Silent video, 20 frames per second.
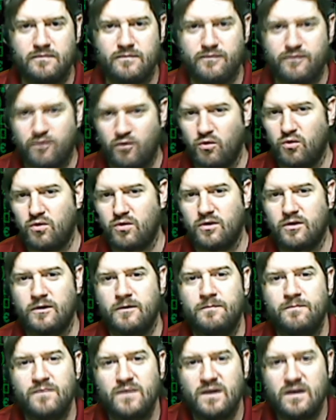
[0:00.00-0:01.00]

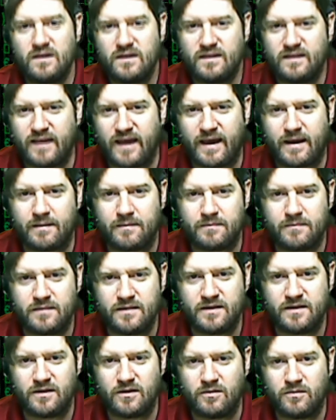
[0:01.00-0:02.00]
for that,
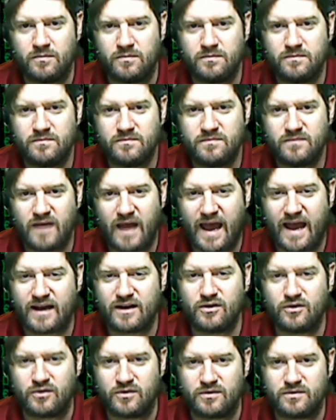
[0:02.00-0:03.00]
you know,
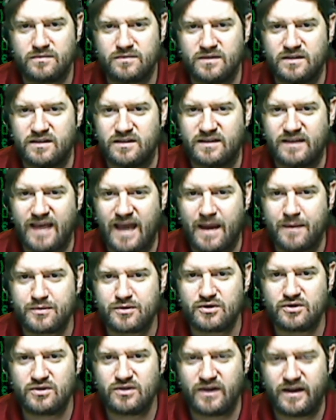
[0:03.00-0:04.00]
hacker to
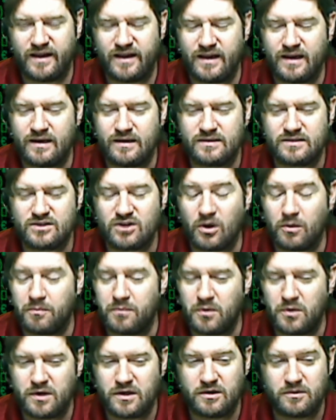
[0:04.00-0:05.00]
capture and start
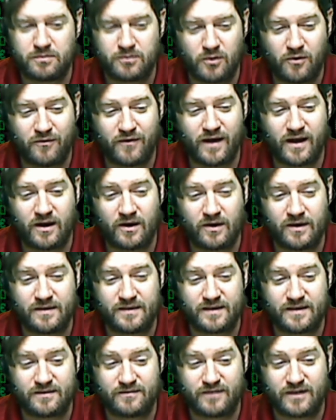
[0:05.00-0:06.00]
building your profile and
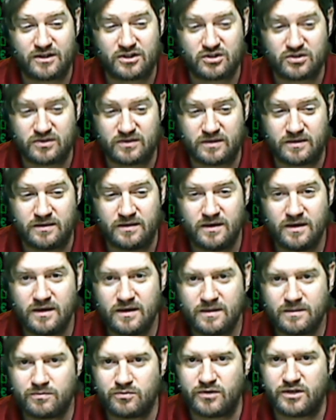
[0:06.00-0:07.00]
then eventually
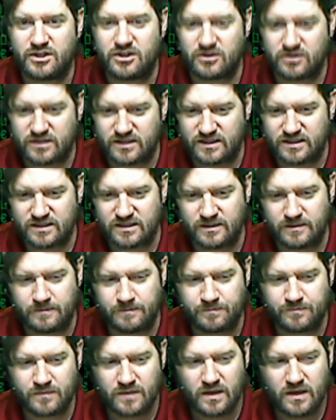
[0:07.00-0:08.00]
breach your system.
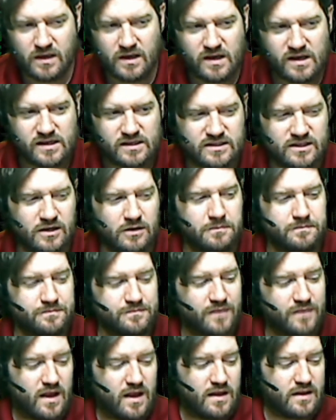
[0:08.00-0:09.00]
So
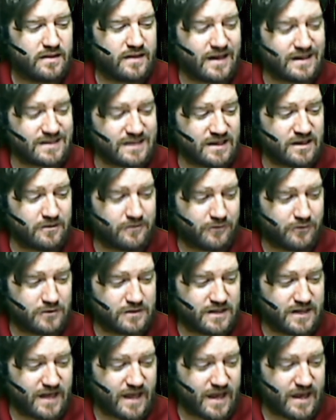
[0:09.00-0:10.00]
that's it for
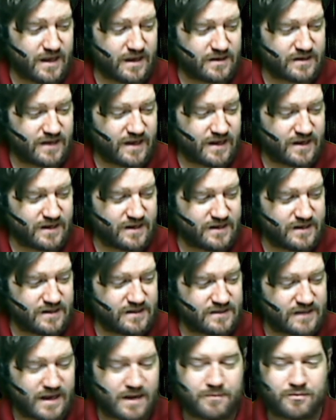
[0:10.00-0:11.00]
today. Again, it
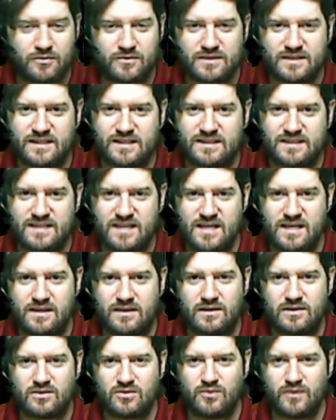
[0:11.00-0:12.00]
is April
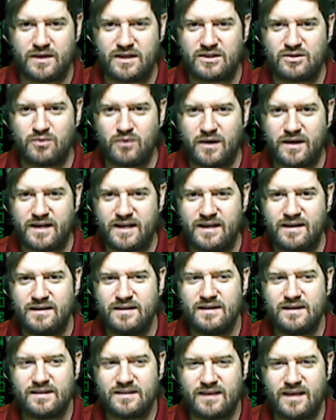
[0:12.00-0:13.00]
sixteenth, twenty twenty.
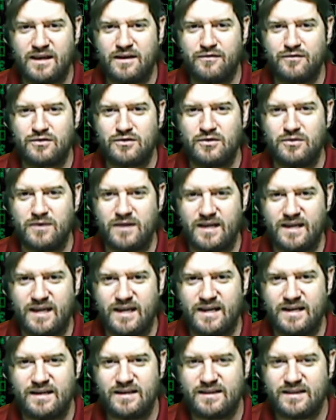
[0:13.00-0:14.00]
Thank you for tuning
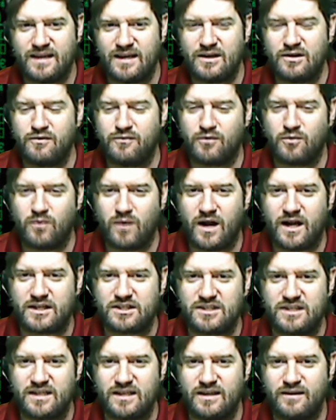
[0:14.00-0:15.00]
in. Thank you for
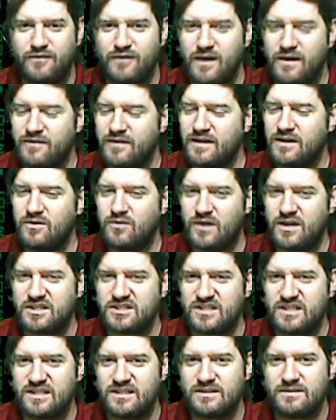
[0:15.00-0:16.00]
watching. If you have any
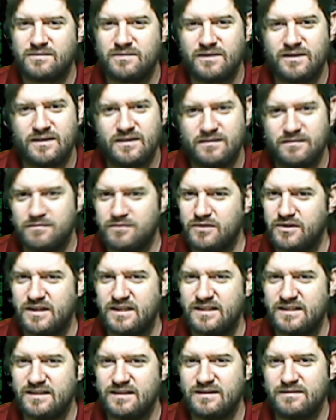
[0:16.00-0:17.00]
questions,
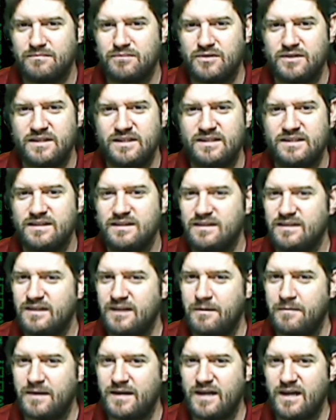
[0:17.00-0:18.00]
please, please
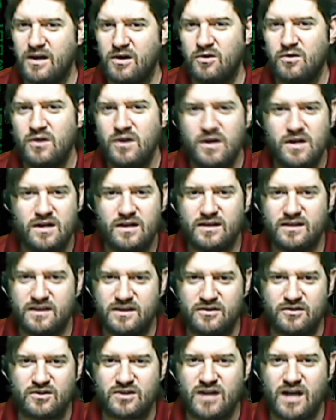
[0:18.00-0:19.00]
let me know.
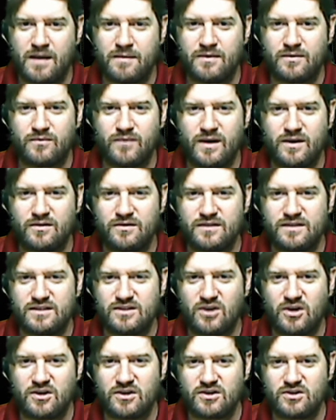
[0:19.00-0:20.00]
Either comment right on this
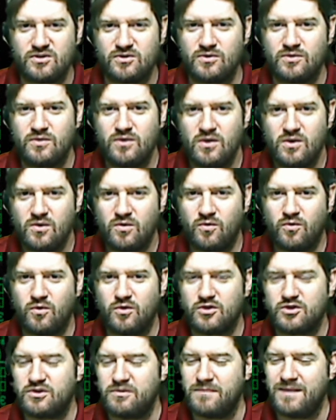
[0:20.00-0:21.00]
article or
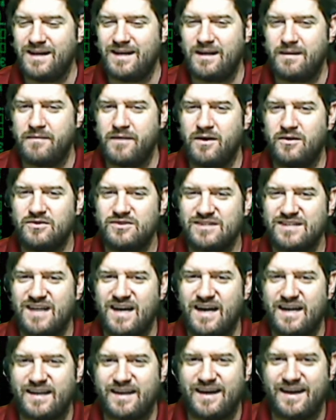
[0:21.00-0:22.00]
shoot me an email,
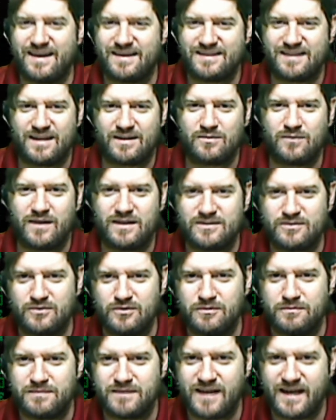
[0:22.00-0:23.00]
Scott at TechWise
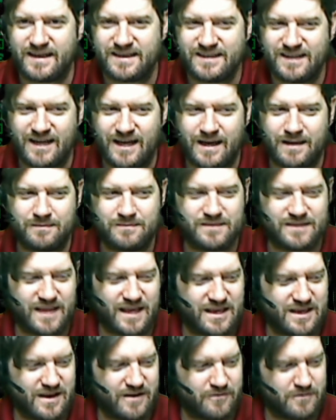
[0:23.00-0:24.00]
Group dot com.
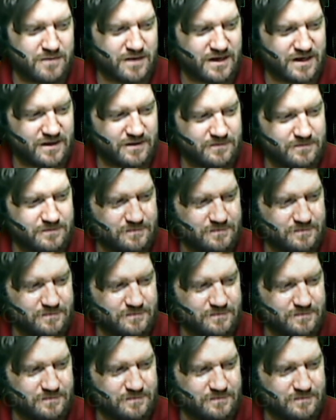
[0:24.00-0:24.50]
Thank you, everybody.